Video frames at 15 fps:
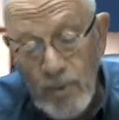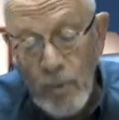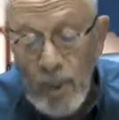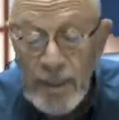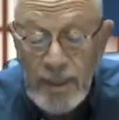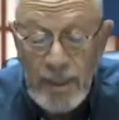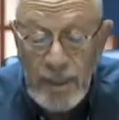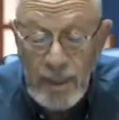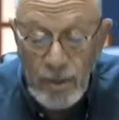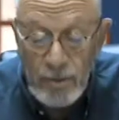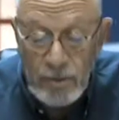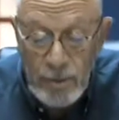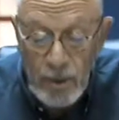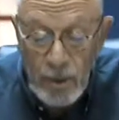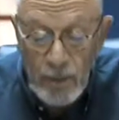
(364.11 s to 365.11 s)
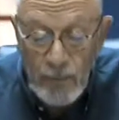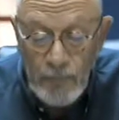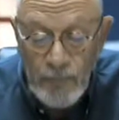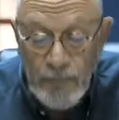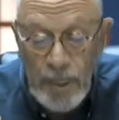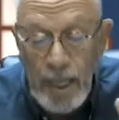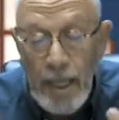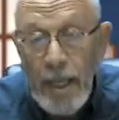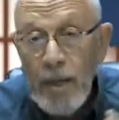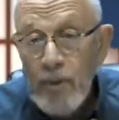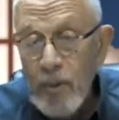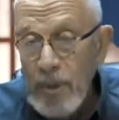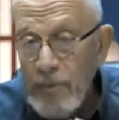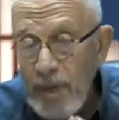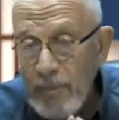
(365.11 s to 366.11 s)
When, they don't know.
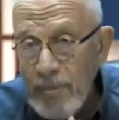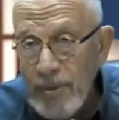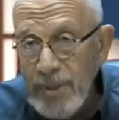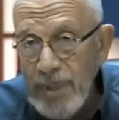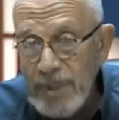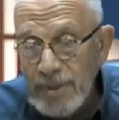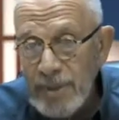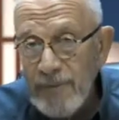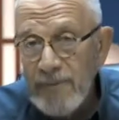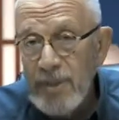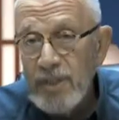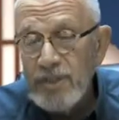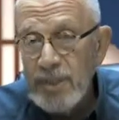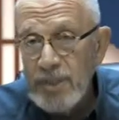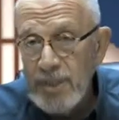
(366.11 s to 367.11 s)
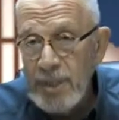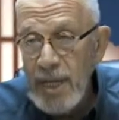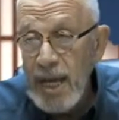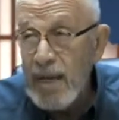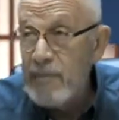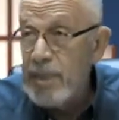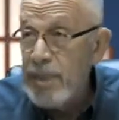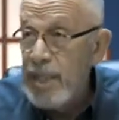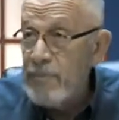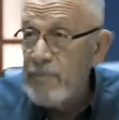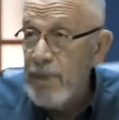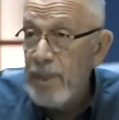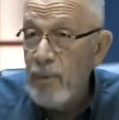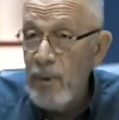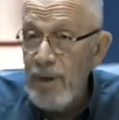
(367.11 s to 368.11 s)
Remember this, if there's a tsunami, that
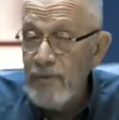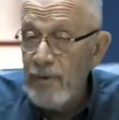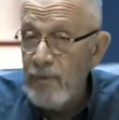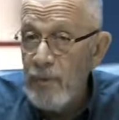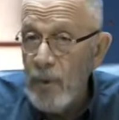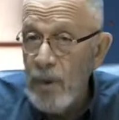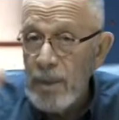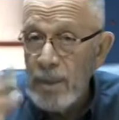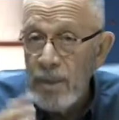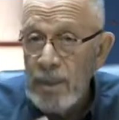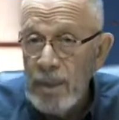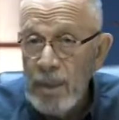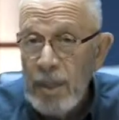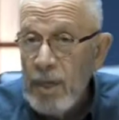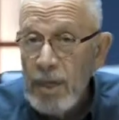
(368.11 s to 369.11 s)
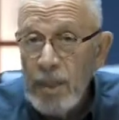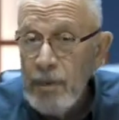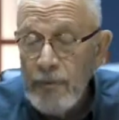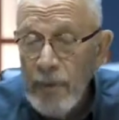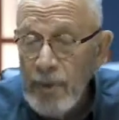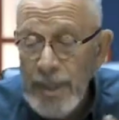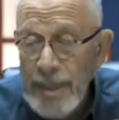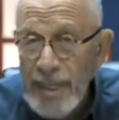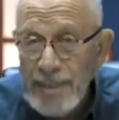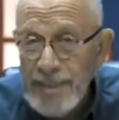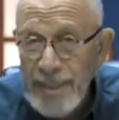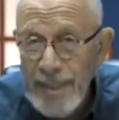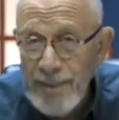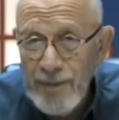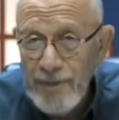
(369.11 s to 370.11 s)
big wave of water, you've only got
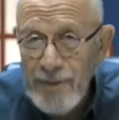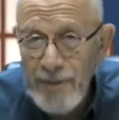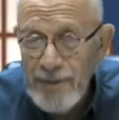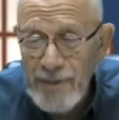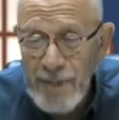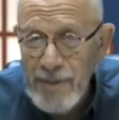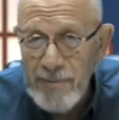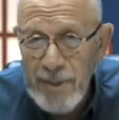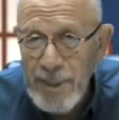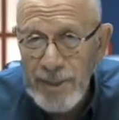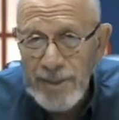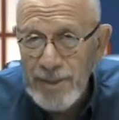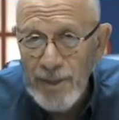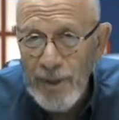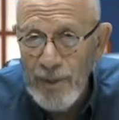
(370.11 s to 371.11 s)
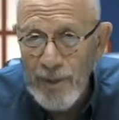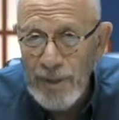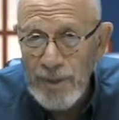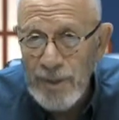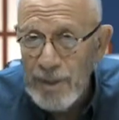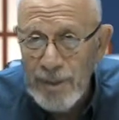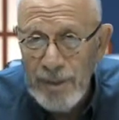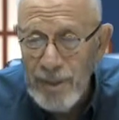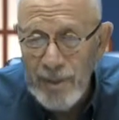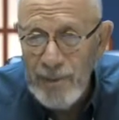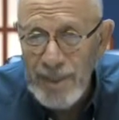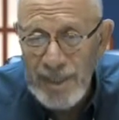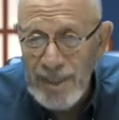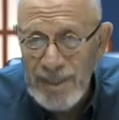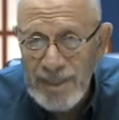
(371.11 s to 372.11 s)
10 or 15 minutes notice. No
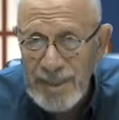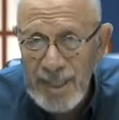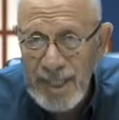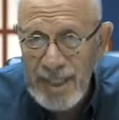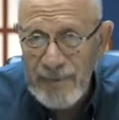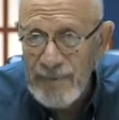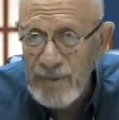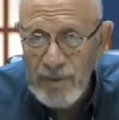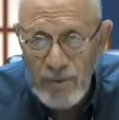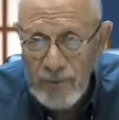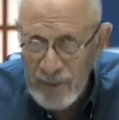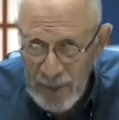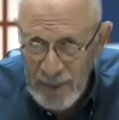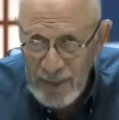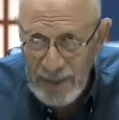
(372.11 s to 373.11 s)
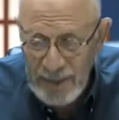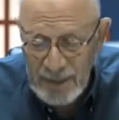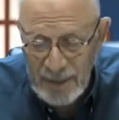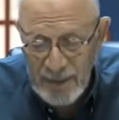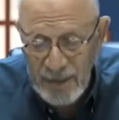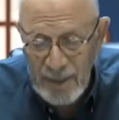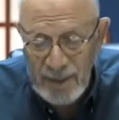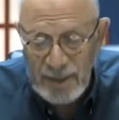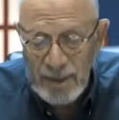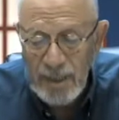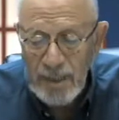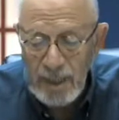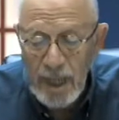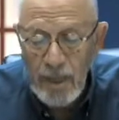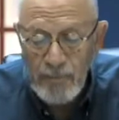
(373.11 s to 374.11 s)
one gets saved. You've read these stories.
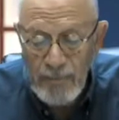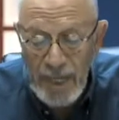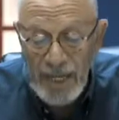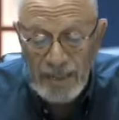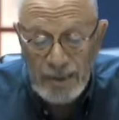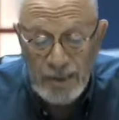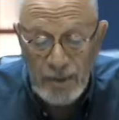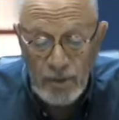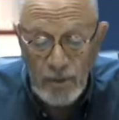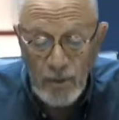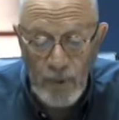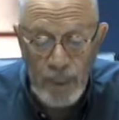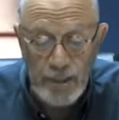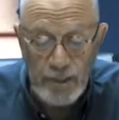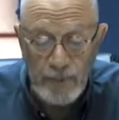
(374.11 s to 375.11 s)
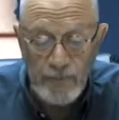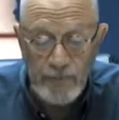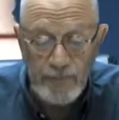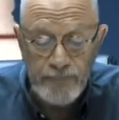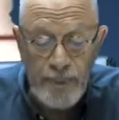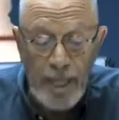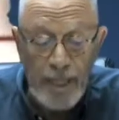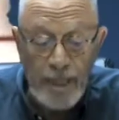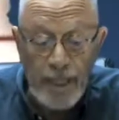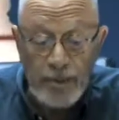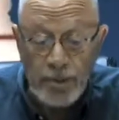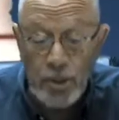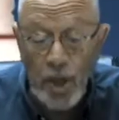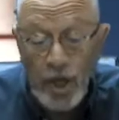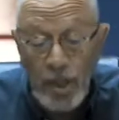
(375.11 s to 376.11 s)
A bad situation.
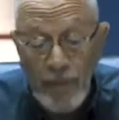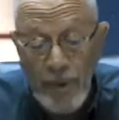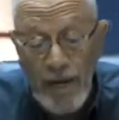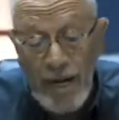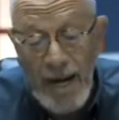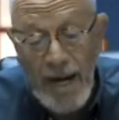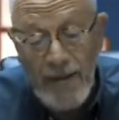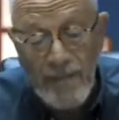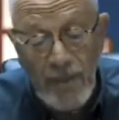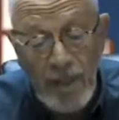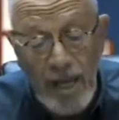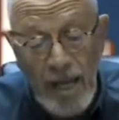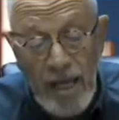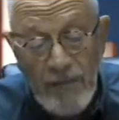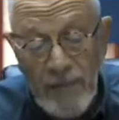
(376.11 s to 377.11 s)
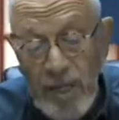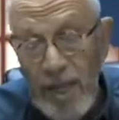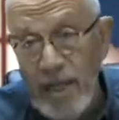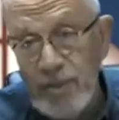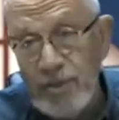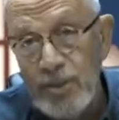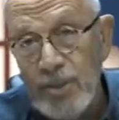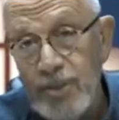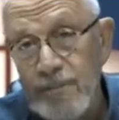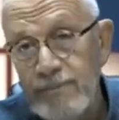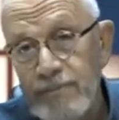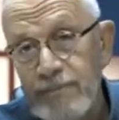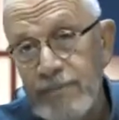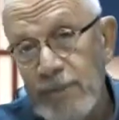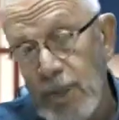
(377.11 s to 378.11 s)
Let's talk about aval avalanches.
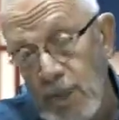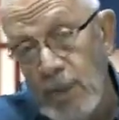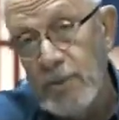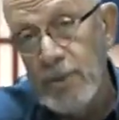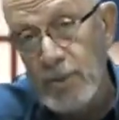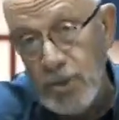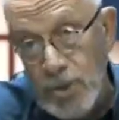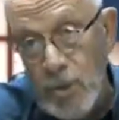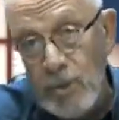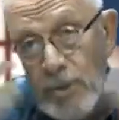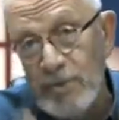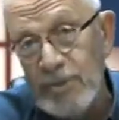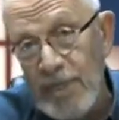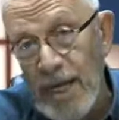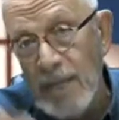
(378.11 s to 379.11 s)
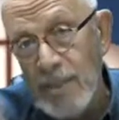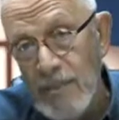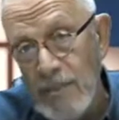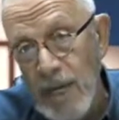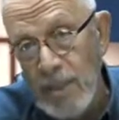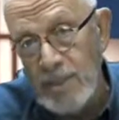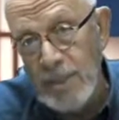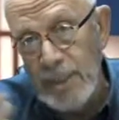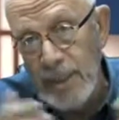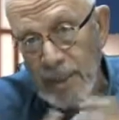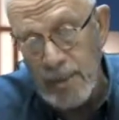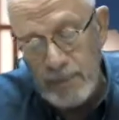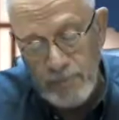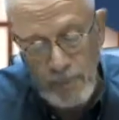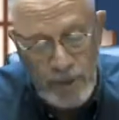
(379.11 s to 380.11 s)
You know, the snow comes down the mountain and
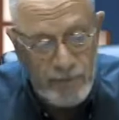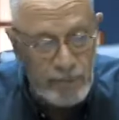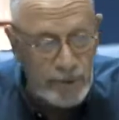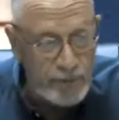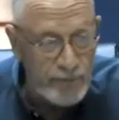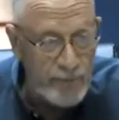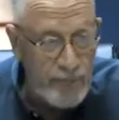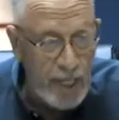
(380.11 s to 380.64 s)
kills people.